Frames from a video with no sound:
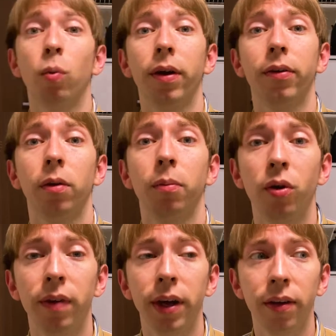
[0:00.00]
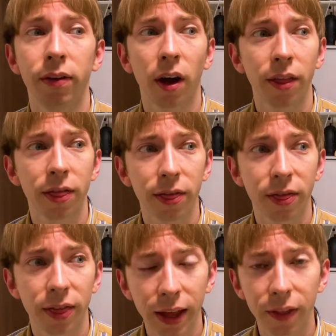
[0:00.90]
Western movies, I
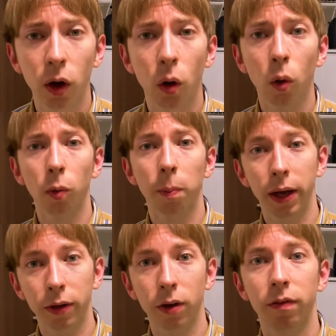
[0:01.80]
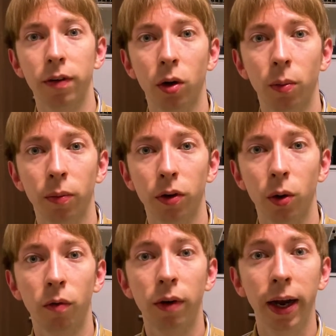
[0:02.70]
think the old Pixar films do
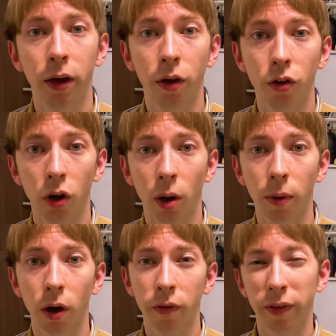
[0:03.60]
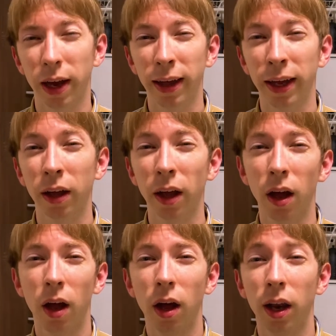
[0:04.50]
a really good job of telling
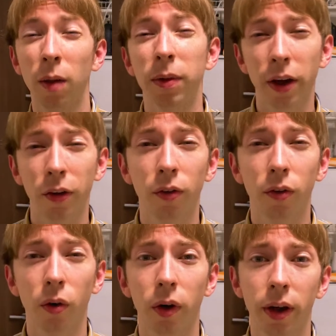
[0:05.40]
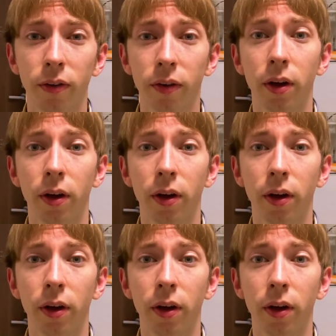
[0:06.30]
limitation stories.